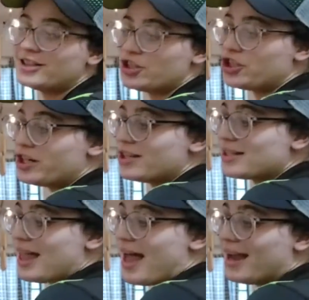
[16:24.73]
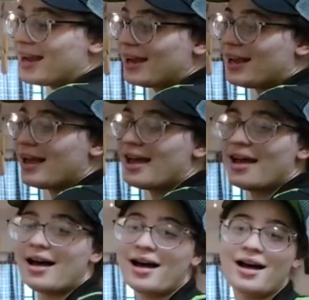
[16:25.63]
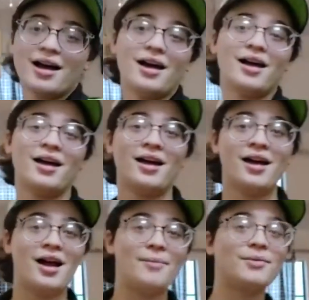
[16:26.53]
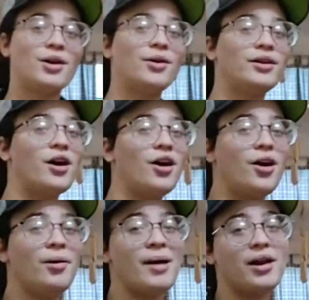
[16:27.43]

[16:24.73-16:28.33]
She's like, I'm going home.